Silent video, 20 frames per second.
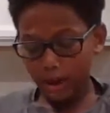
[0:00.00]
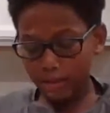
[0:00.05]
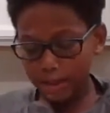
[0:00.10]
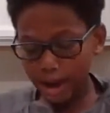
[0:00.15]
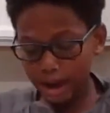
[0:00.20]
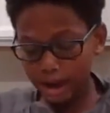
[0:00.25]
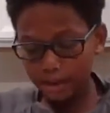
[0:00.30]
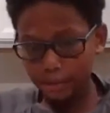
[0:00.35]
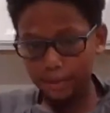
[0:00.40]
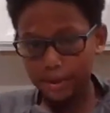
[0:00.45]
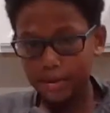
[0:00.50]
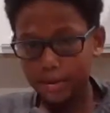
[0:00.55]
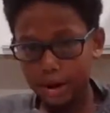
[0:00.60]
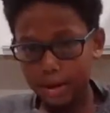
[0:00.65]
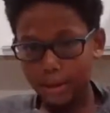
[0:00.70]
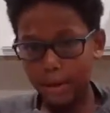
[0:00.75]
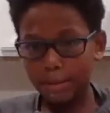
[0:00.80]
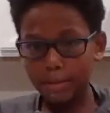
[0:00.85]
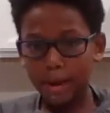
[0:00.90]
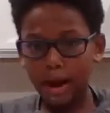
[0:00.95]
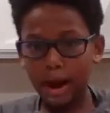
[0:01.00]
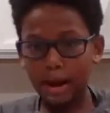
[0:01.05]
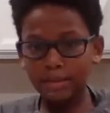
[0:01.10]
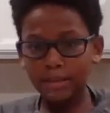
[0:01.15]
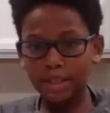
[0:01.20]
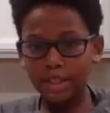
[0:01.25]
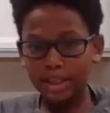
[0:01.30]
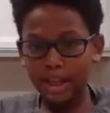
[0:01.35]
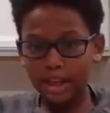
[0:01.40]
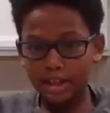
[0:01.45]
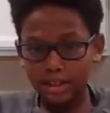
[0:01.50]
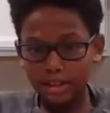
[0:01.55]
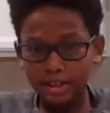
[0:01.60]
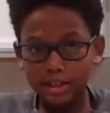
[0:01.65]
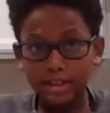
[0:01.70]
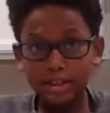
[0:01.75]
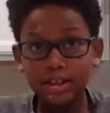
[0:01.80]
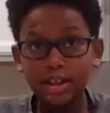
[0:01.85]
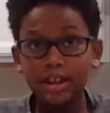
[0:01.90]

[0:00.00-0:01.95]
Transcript: I'm not gonna blame it on my mom because that's